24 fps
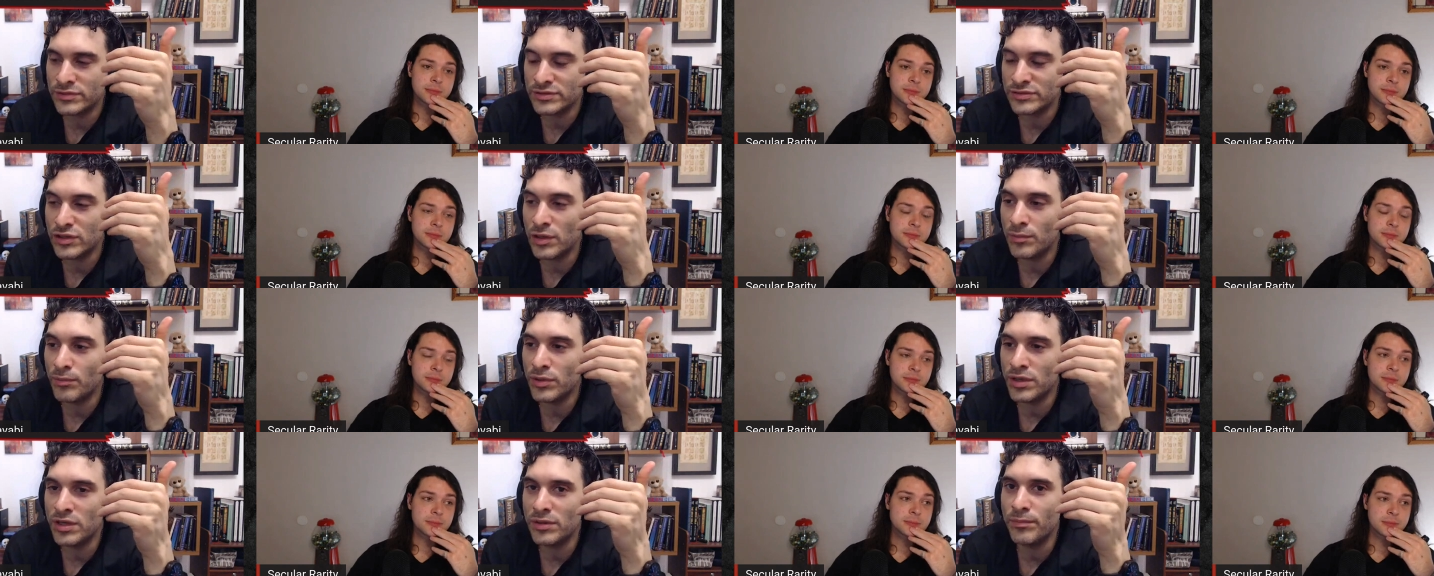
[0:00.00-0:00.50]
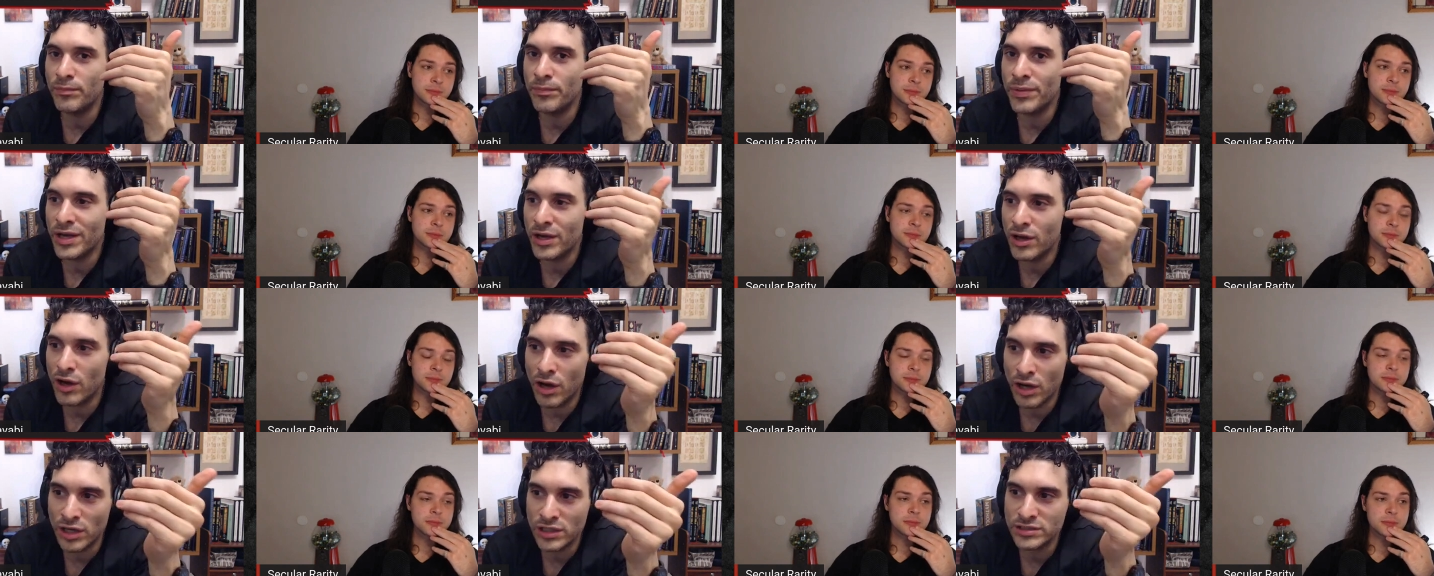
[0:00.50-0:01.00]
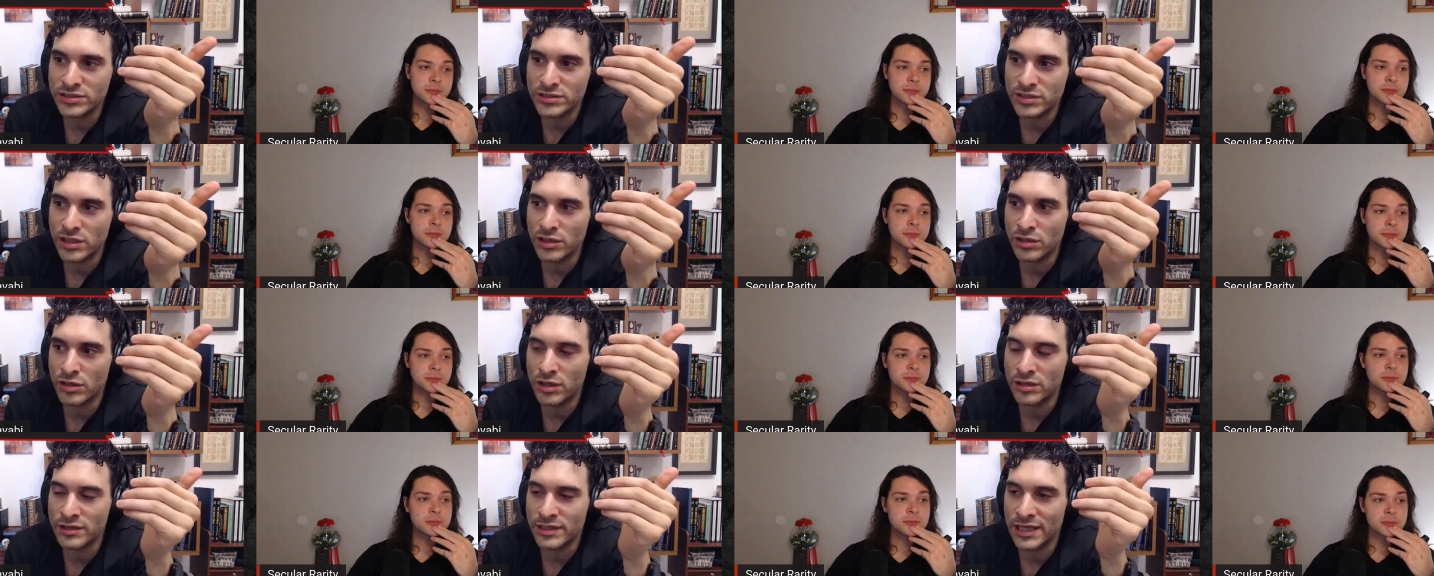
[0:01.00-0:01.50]
Speaker 1: somebody, because they're
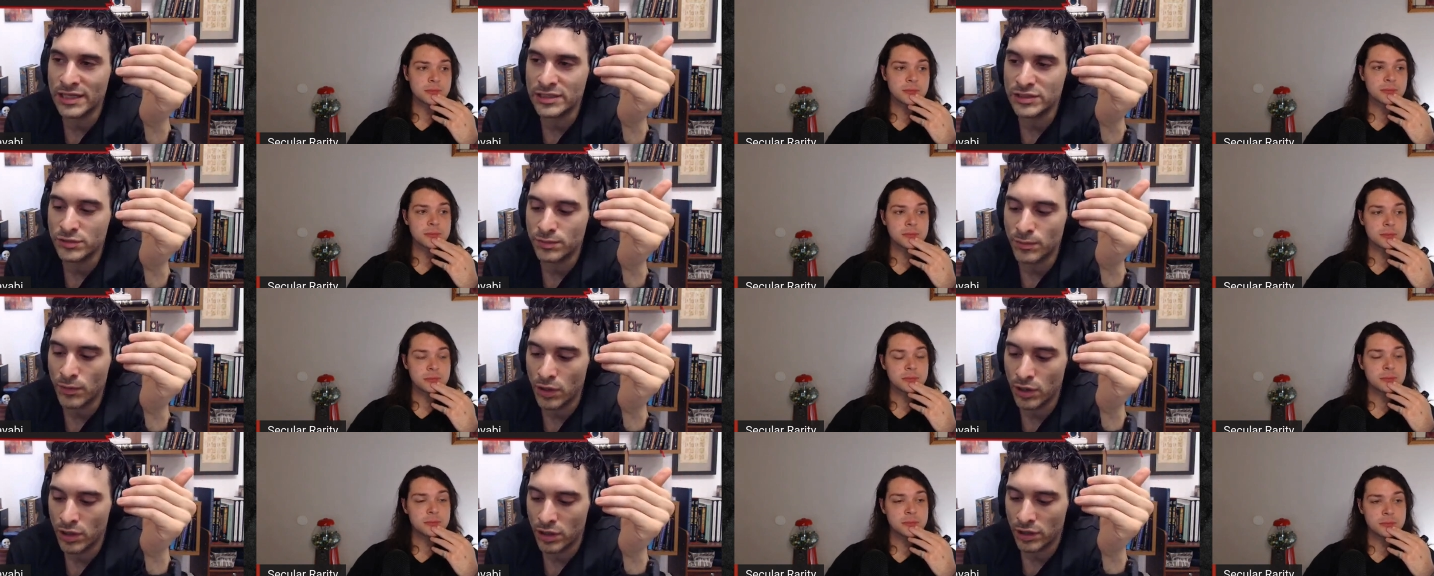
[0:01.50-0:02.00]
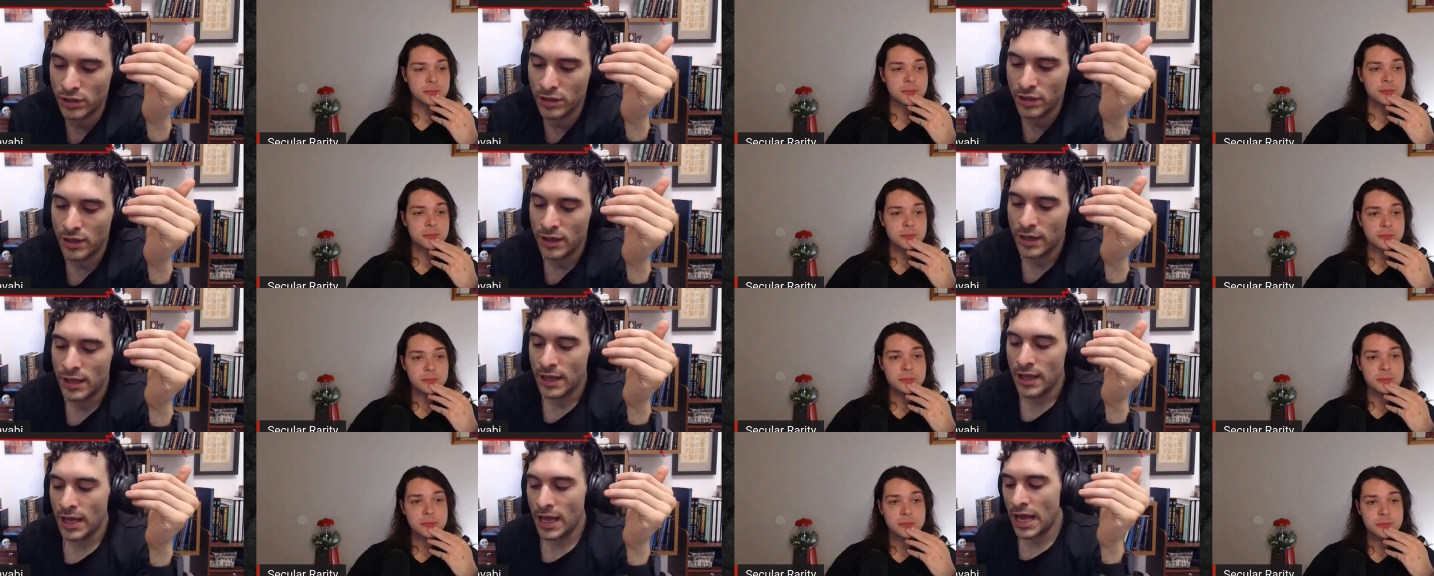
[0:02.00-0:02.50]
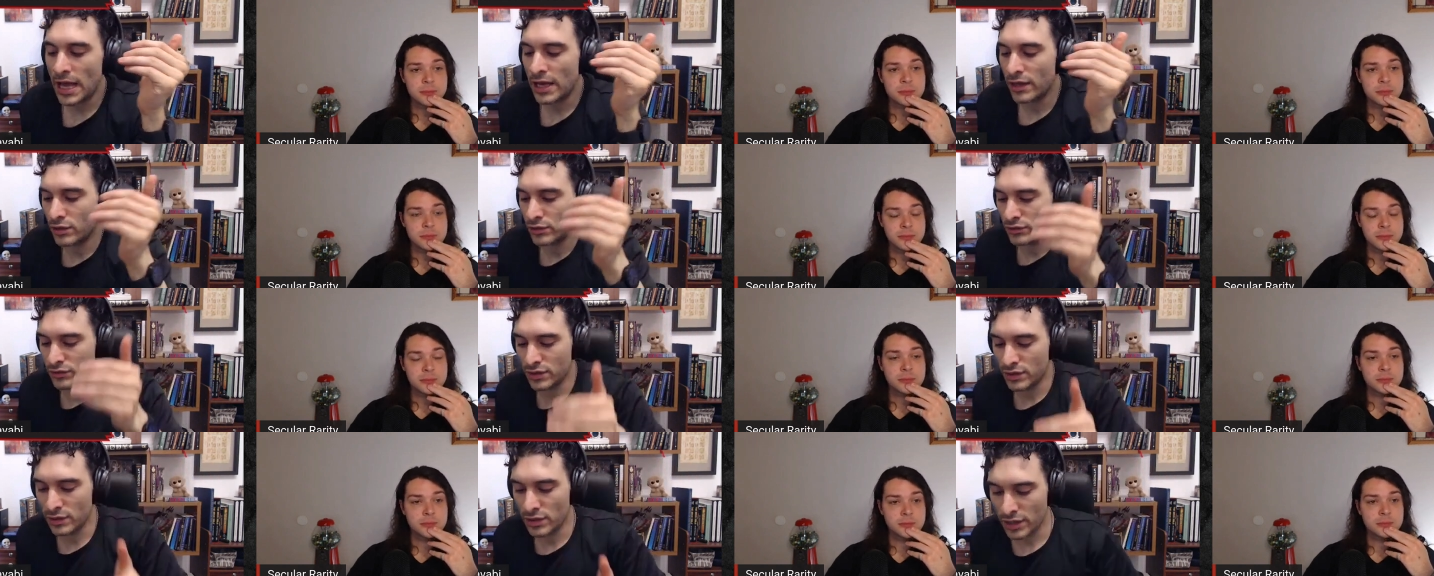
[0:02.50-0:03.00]
not that smart, I
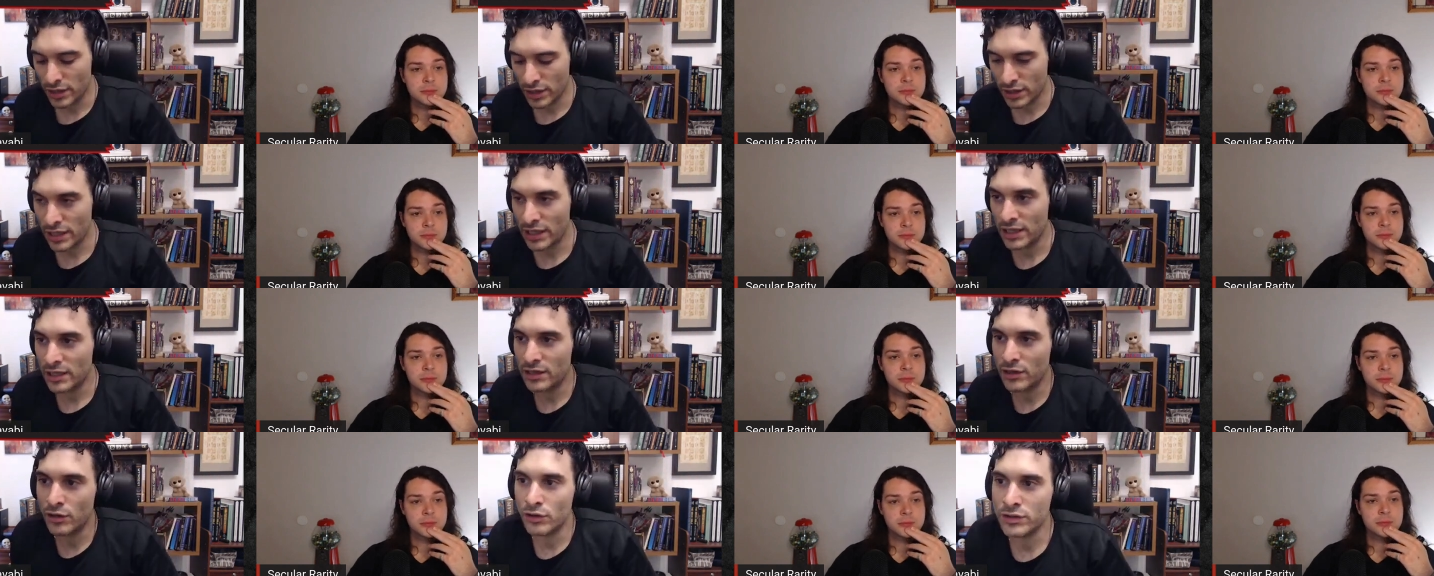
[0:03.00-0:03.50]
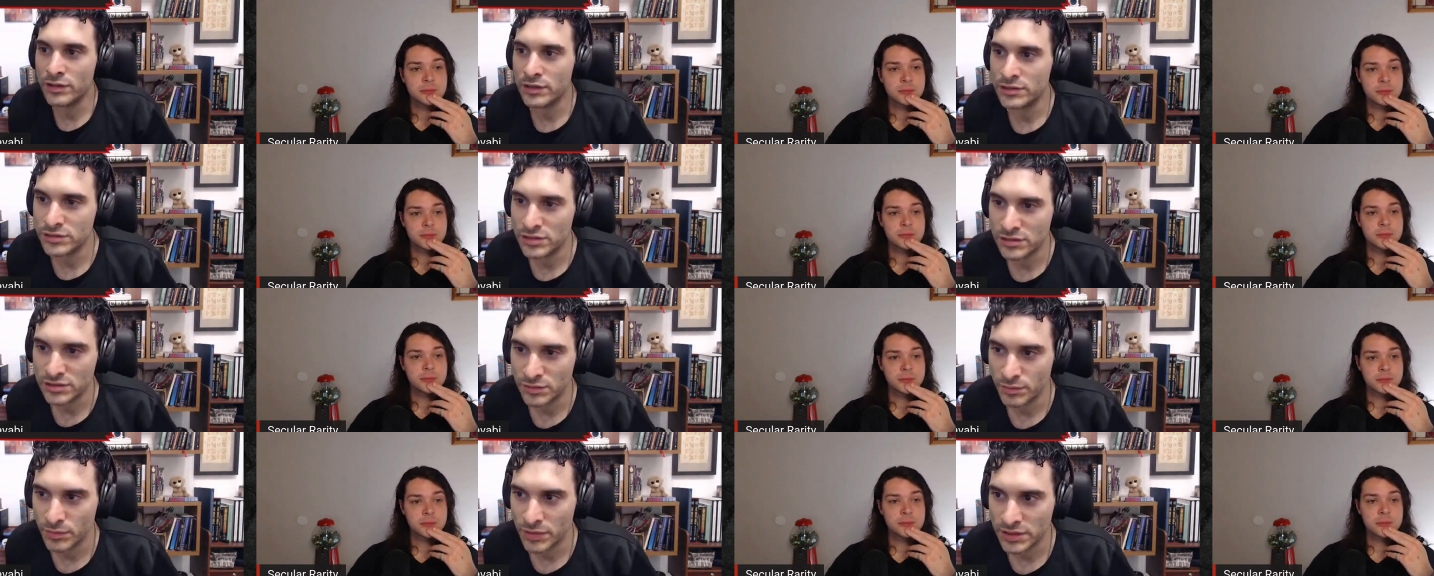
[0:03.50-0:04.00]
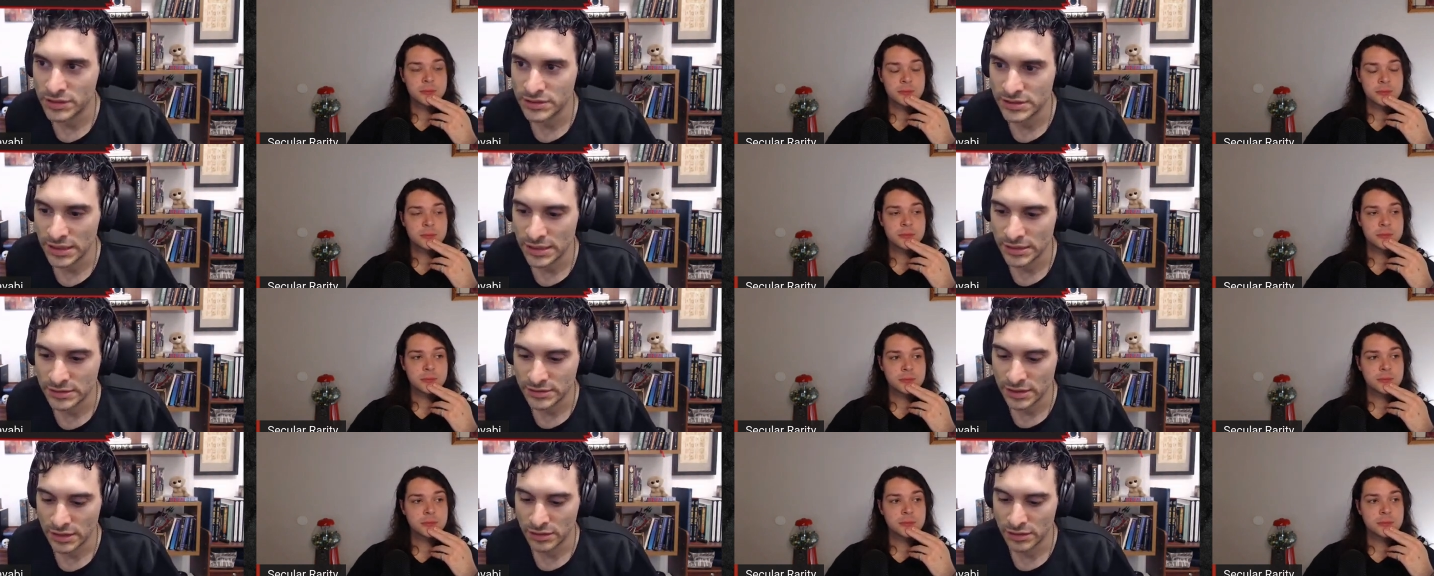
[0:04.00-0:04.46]
could say like, hey, look, this doesn't make sense.